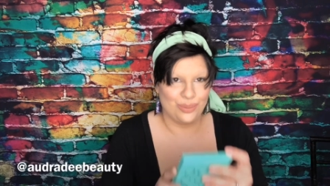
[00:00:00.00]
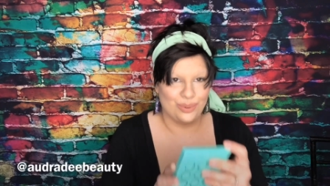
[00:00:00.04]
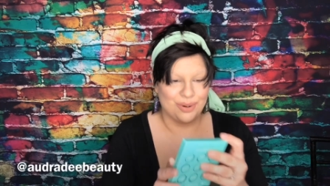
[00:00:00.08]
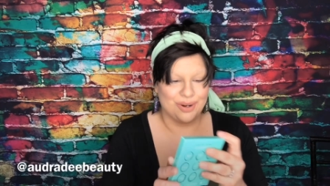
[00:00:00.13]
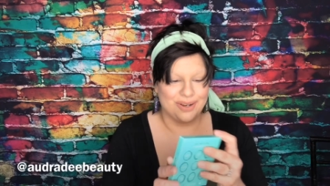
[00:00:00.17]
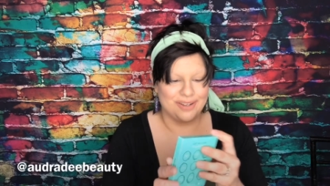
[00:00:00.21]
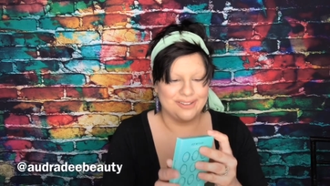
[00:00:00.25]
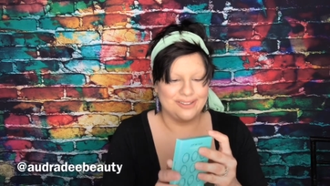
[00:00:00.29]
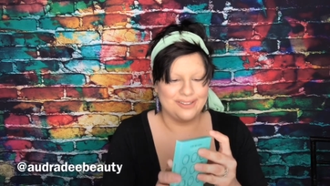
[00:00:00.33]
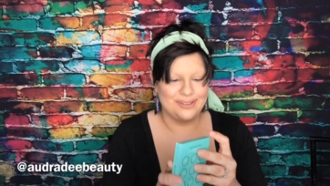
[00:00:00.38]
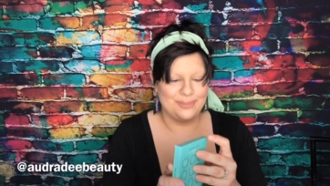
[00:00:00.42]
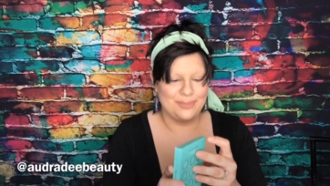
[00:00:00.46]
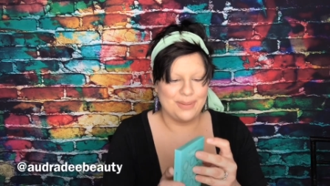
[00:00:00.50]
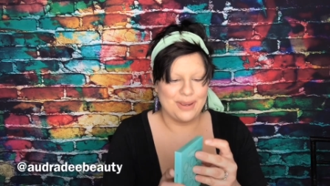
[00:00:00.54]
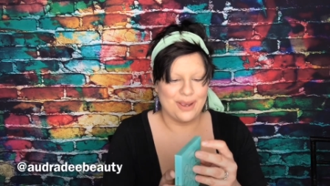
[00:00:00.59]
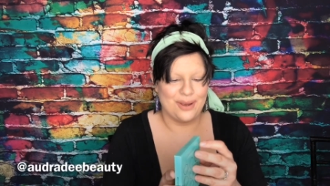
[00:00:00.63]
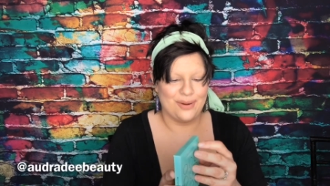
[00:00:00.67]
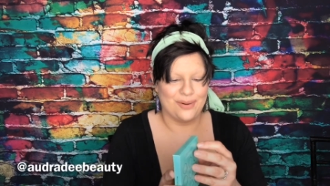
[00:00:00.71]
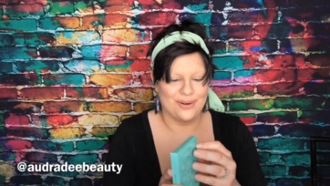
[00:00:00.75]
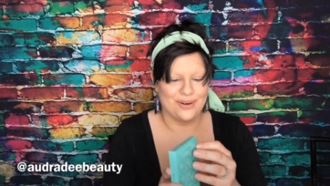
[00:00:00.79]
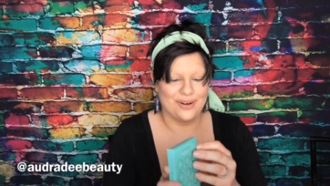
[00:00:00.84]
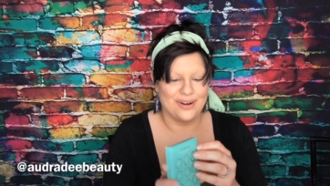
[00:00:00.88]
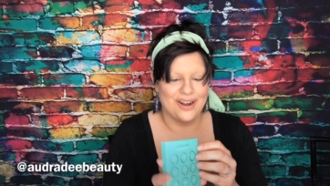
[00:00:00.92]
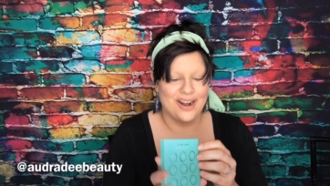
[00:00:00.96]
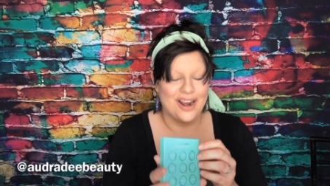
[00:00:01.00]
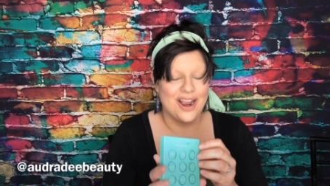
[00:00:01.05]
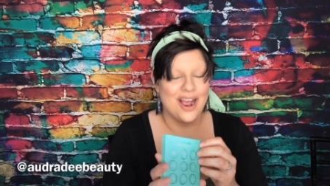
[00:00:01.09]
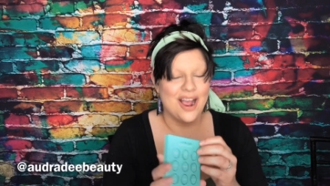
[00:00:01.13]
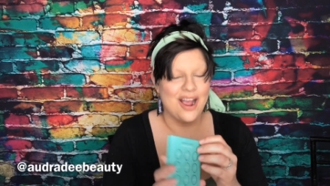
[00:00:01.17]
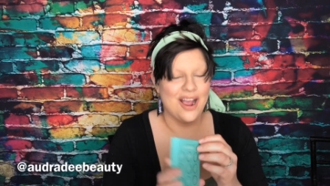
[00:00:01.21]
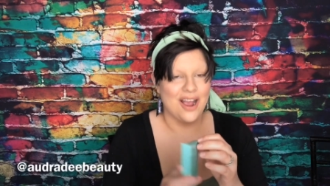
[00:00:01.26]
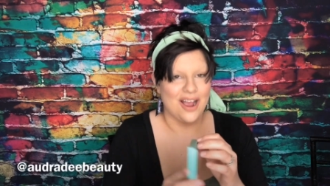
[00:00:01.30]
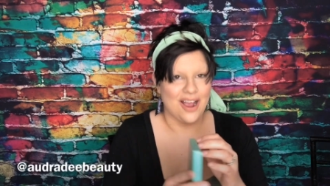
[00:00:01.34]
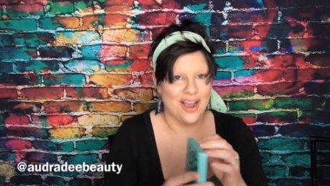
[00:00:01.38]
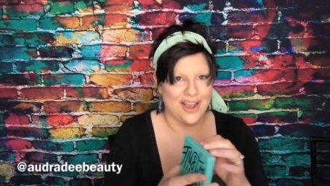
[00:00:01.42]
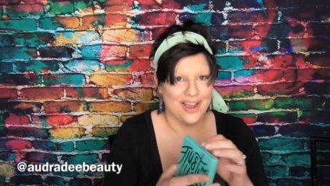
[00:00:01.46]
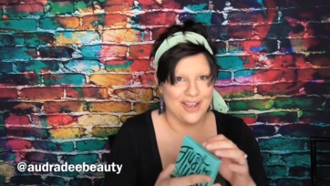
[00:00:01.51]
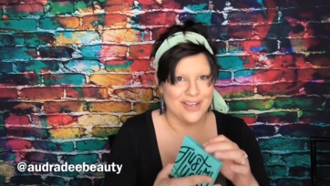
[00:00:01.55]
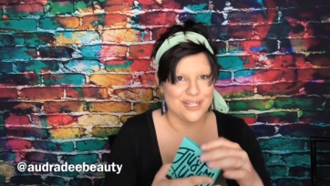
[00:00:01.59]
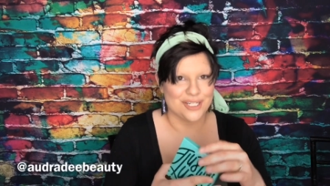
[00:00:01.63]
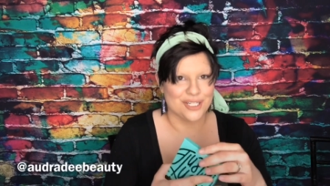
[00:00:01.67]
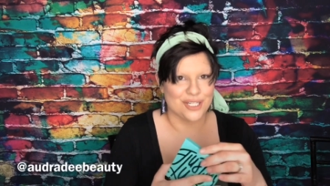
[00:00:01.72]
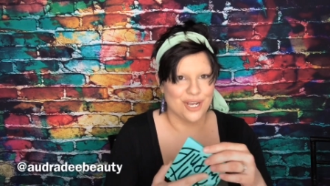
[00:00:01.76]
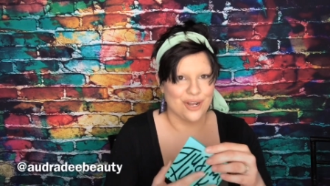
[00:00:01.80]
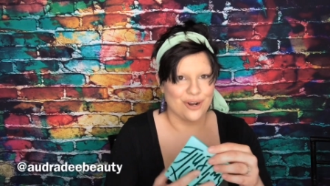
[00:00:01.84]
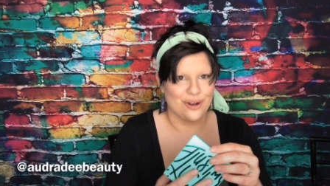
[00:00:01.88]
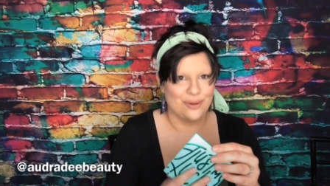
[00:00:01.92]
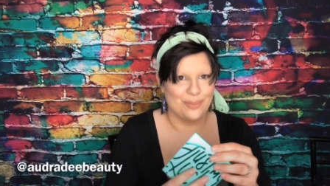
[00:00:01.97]
pressed powder
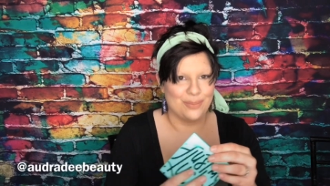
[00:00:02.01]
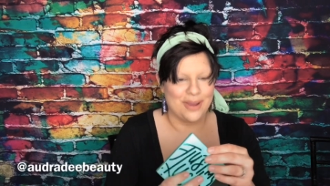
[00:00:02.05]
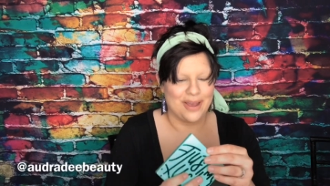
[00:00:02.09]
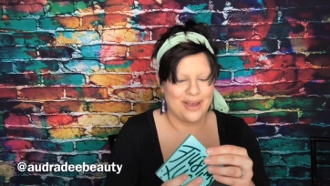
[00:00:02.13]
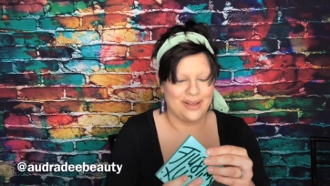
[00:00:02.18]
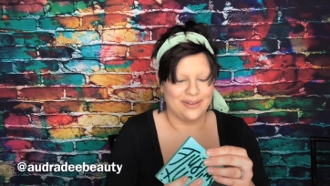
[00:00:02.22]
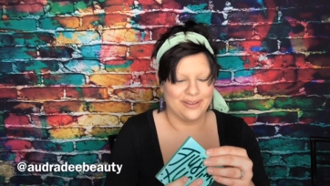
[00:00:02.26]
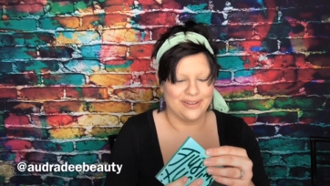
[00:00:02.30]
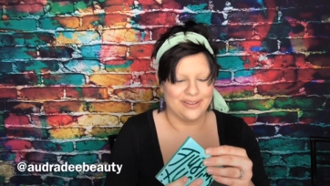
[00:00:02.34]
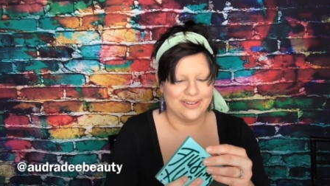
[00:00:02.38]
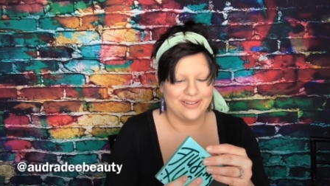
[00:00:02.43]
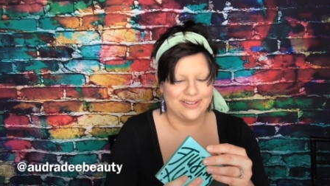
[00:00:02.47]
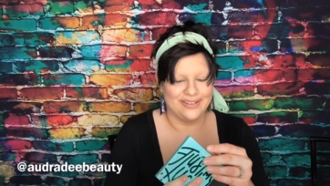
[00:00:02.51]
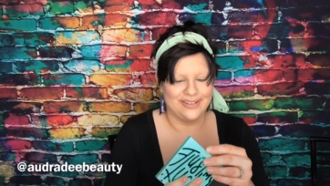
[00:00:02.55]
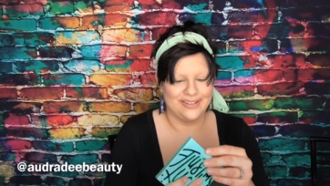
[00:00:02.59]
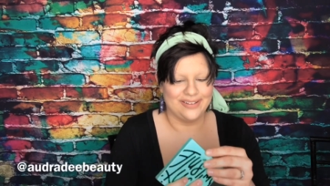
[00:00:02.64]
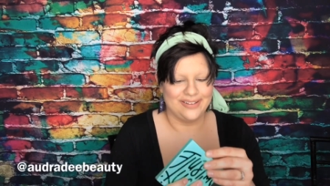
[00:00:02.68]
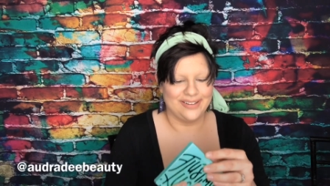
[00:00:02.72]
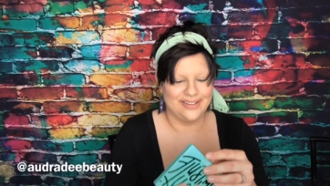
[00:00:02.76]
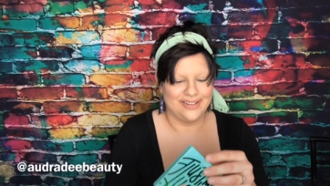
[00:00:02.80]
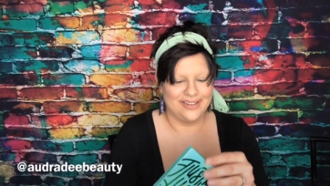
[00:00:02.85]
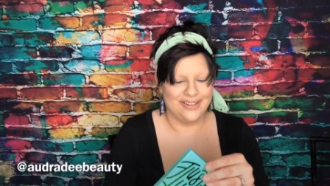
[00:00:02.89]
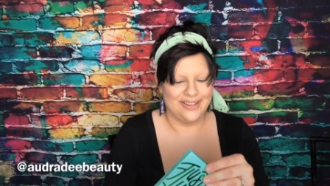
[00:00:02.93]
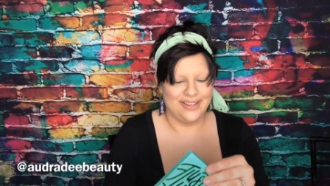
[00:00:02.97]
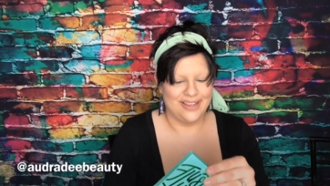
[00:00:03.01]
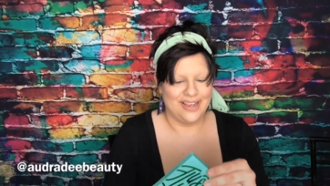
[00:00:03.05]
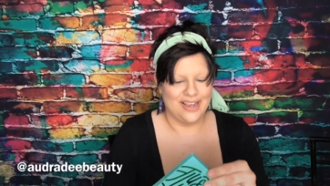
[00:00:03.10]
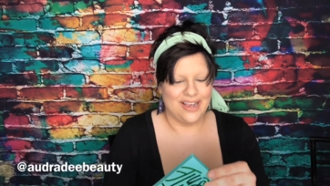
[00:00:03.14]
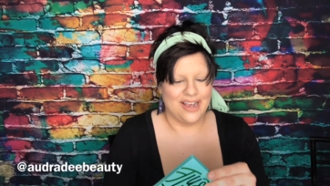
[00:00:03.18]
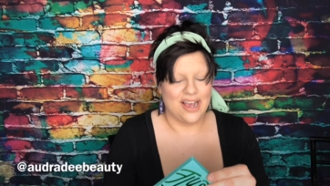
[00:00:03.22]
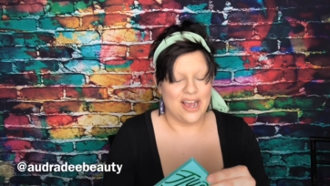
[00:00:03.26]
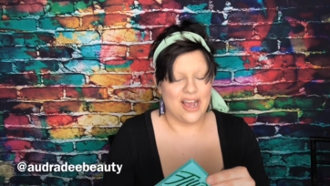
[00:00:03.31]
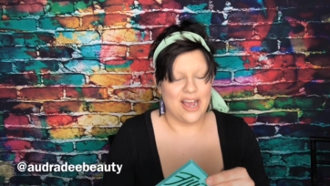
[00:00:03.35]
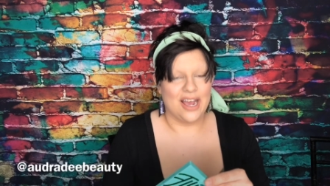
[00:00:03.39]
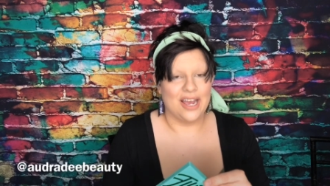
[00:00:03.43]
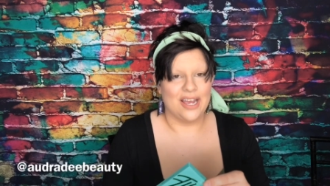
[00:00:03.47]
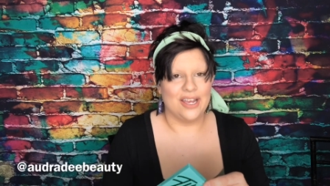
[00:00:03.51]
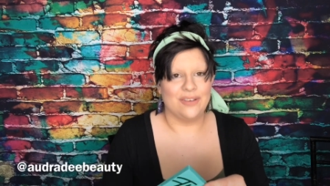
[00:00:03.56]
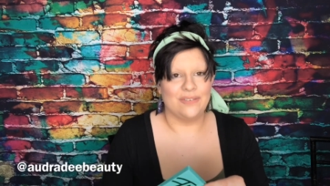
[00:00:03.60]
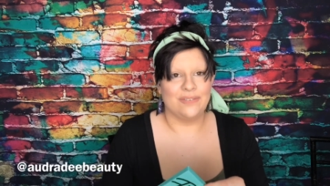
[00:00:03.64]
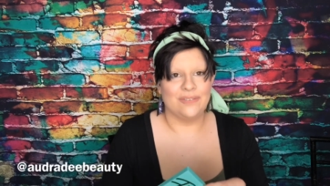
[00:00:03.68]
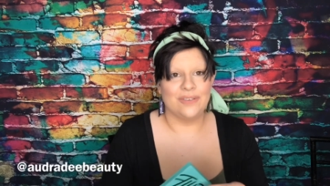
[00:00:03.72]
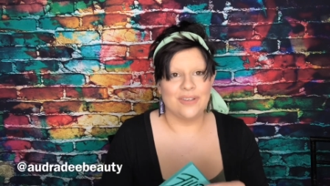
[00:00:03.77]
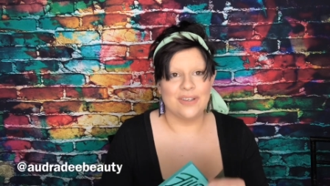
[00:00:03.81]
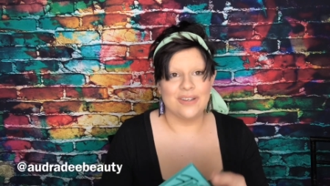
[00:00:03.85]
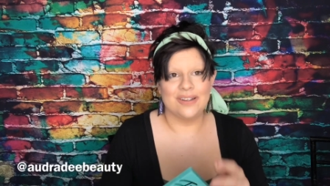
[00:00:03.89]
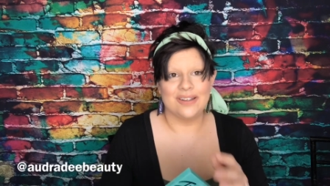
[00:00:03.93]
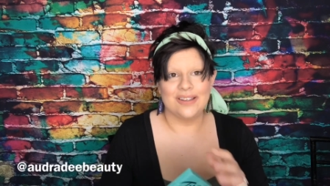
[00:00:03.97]
eyeshadow palette. I
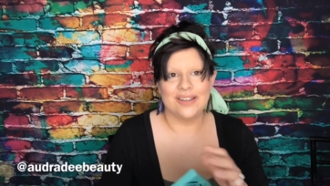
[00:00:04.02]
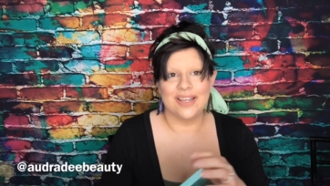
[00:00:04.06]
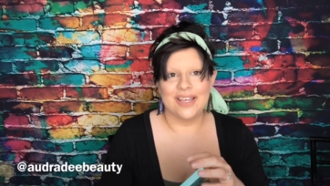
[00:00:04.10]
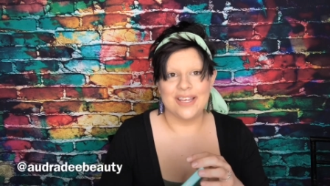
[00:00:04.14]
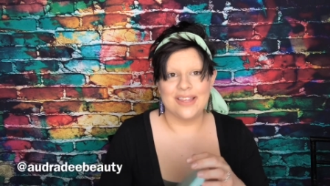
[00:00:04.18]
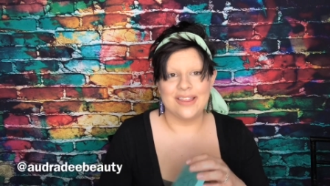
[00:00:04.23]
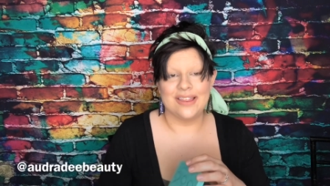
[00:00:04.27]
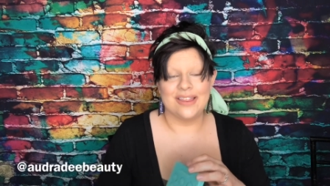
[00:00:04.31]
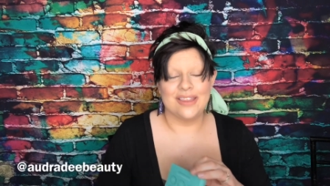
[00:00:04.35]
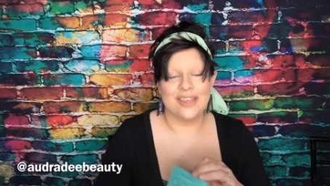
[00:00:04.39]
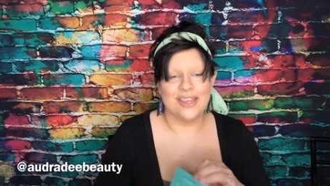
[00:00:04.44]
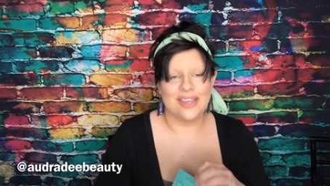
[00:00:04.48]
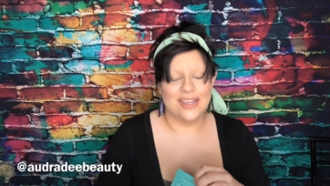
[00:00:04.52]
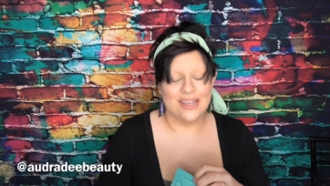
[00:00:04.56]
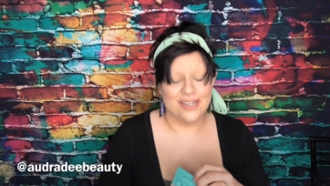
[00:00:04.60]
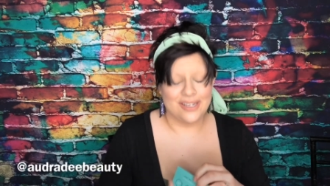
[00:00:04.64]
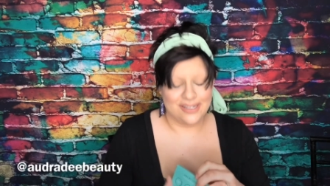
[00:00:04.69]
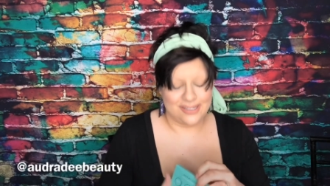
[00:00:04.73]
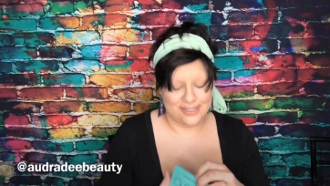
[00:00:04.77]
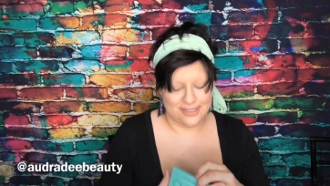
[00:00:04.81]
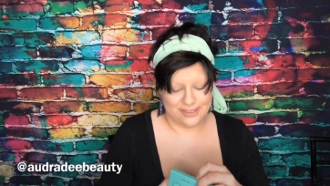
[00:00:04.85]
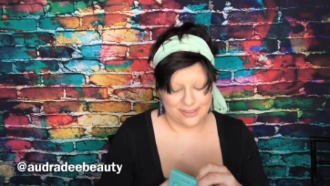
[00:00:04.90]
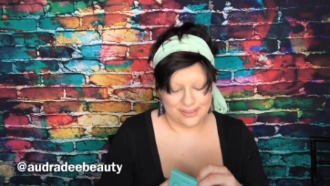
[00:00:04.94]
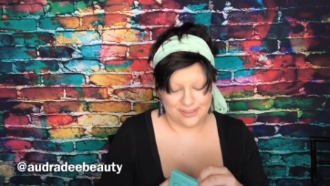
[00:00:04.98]
feel like they